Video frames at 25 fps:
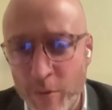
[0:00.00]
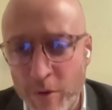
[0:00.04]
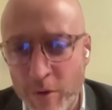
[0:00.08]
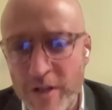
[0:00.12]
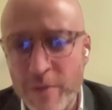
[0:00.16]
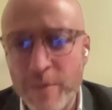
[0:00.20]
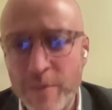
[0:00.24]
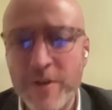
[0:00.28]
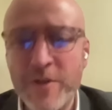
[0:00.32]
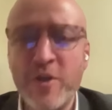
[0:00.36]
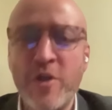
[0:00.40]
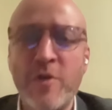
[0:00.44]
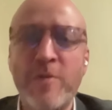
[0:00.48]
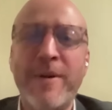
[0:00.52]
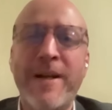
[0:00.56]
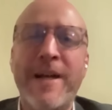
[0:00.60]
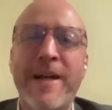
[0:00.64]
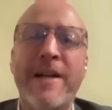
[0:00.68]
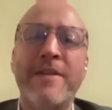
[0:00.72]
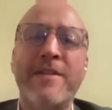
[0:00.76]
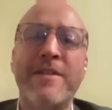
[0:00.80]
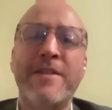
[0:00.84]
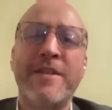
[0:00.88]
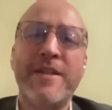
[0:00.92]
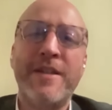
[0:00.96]
What can we do
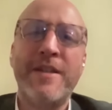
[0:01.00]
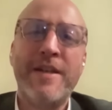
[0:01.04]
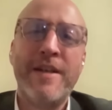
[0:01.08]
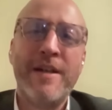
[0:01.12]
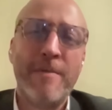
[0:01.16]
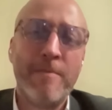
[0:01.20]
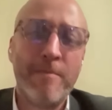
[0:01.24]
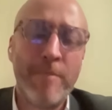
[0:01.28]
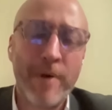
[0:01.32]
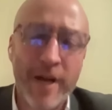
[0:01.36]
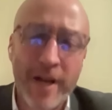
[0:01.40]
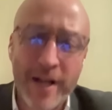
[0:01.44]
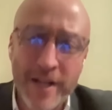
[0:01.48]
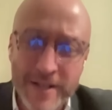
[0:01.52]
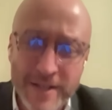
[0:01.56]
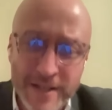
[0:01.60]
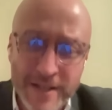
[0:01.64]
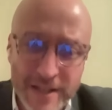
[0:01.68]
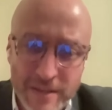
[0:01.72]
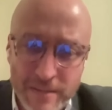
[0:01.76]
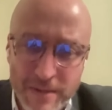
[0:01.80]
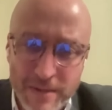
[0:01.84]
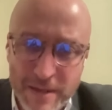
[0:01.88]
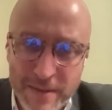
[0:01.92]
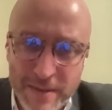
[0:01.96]
about
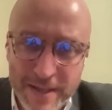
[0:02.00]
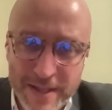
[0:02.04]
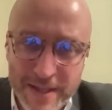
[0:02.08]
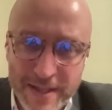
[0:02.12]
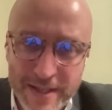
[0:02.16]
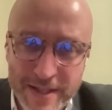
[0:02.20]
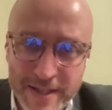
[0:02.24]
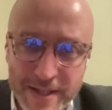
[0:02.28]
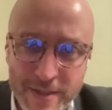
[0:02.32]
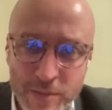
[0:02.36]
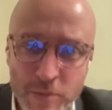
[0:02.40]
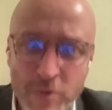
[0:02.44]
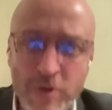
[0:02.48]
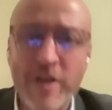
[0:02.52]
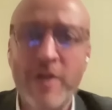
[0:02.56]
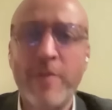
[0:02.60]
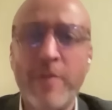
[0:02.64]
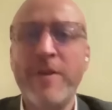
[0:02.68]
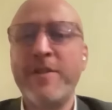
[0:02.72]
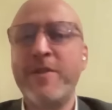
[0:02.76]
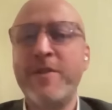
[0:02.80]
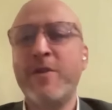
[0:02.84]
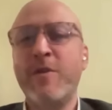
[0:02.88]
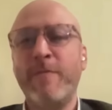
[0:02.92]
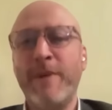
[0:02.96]
bias at the BBC? What
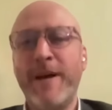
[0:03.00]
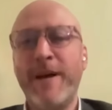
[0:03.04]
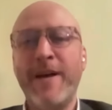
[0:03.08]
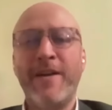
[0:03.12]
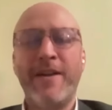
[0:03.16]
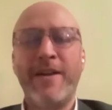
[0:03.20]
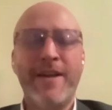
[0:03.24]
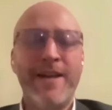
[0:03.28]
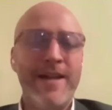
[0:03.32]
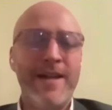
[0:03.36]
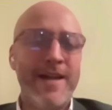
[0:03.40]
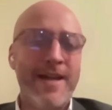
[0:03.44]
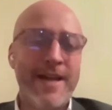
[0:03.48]
can we do about?